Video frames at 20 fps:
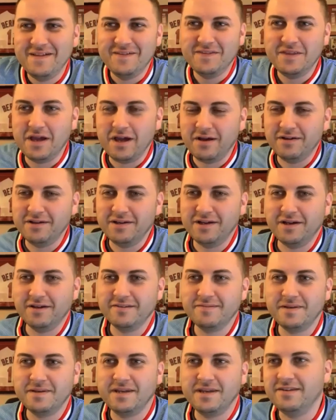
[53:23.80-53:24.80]
No,
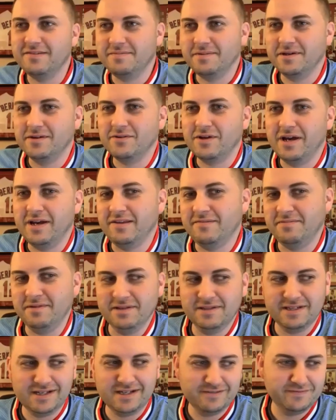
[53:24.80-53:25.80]
it's been great. It's been
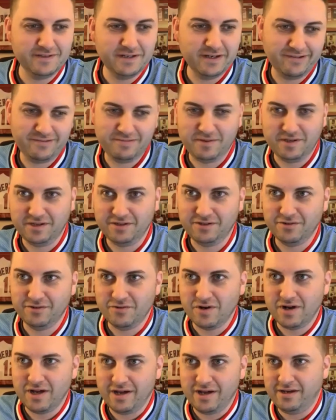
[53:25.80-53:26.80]
a lot of fun. It's been a good
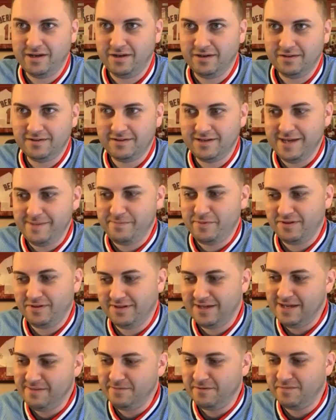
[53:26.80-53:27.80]
ride, and
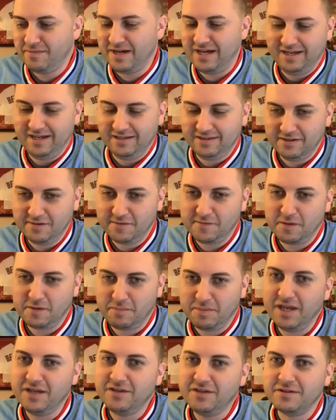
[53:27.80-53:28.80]
keep in mind out there on the
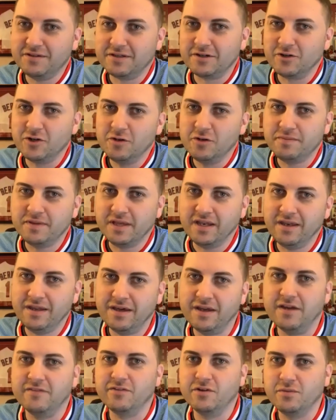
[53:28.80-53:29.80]
page in the group that
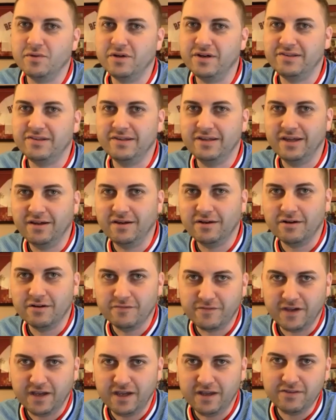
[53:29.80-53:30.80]
not everyone is a
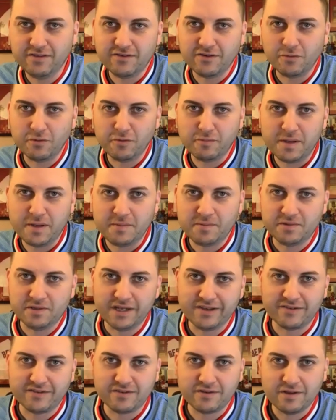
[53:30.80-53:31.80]
diehard fan. So when people
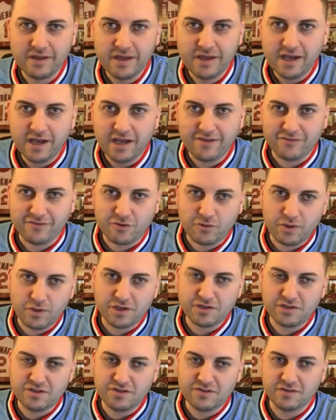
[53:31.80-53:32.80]
ask
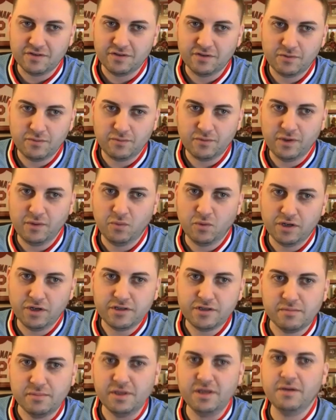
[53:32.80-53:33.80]
questions, we
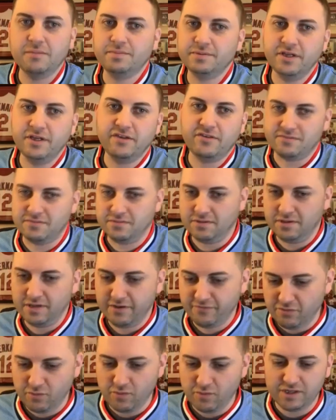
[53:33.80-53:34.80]
want to be a place where
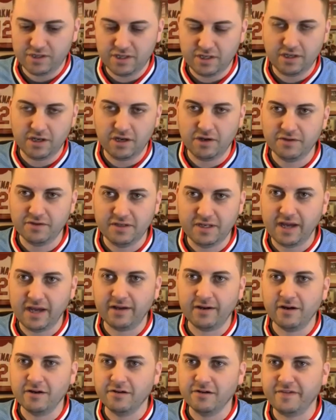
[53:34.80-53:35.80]
everyone can go. The
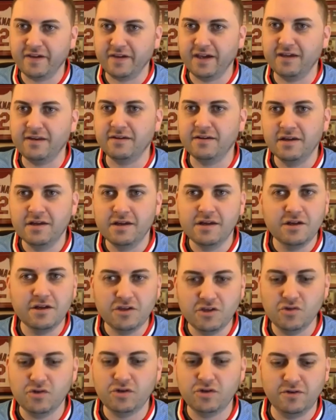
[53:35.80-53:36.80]
diehard fan,
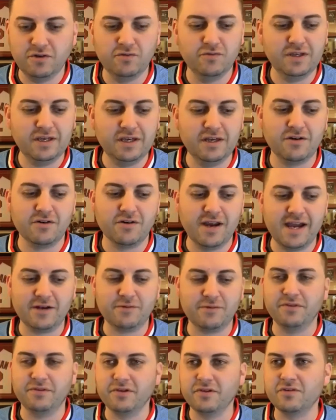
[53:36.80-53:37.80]
you can
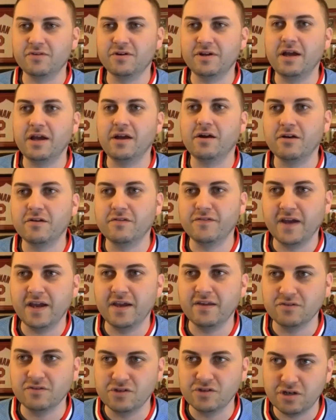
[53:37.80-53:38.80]
interact with other diehard
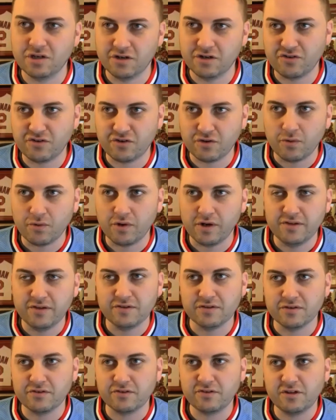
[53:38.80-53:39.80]
fans and share your stories.
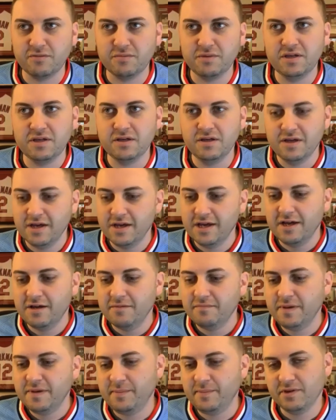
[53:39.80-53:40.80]
And there's going to be
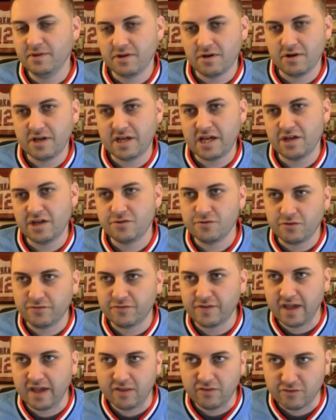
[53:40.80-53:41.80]
people that are casual
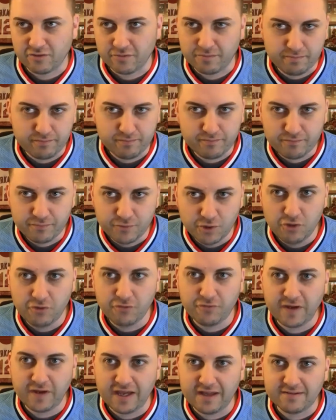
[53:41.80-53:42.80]
fans or new
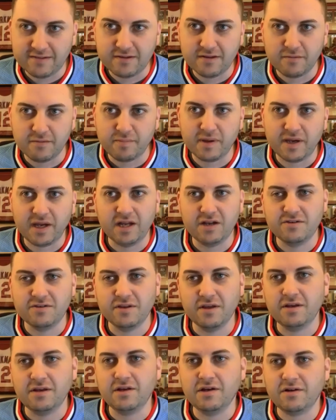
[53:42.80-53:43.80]
fans to the page
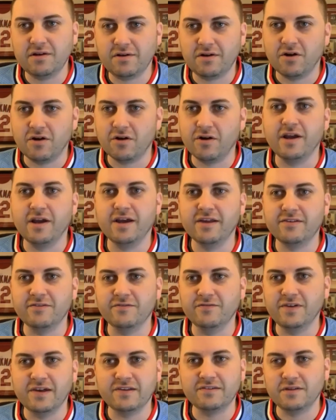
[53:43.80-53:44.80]
that aren't as
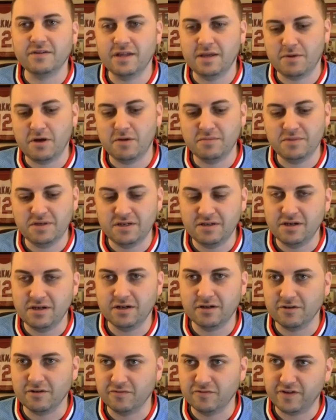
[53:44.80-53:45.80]
invested. They might be a
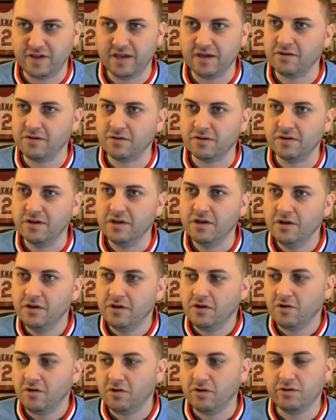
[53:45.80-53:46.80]
younger fan or
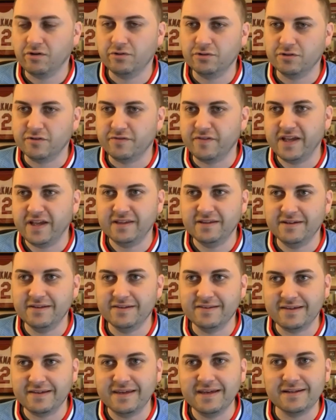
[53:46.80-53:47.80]
an older fan that
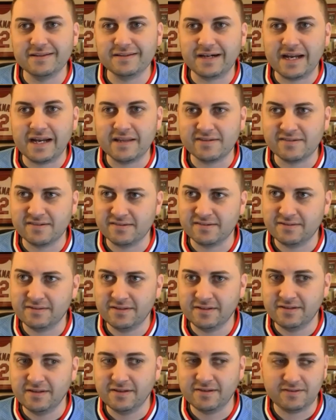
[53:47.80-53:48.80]
doesn't get a lot of
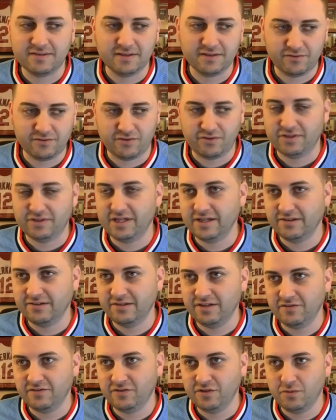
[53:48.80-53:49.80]
statistics. There's a lot of
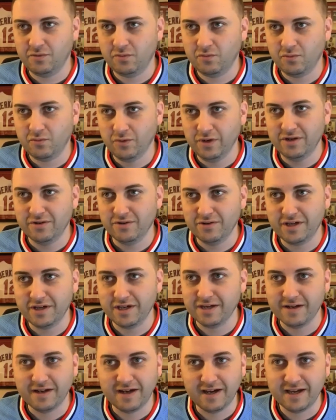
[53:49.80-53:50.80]
stuff that we don't
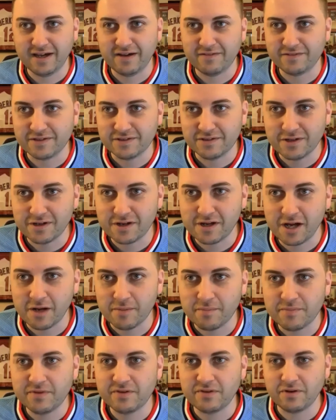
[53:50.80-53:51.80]
get, and I have to look
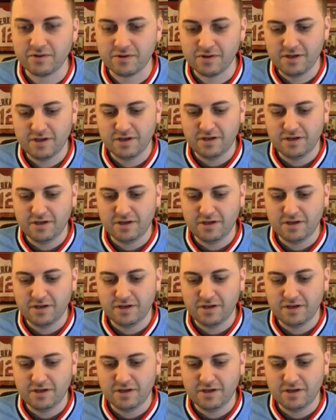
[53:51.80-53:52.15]
up. So,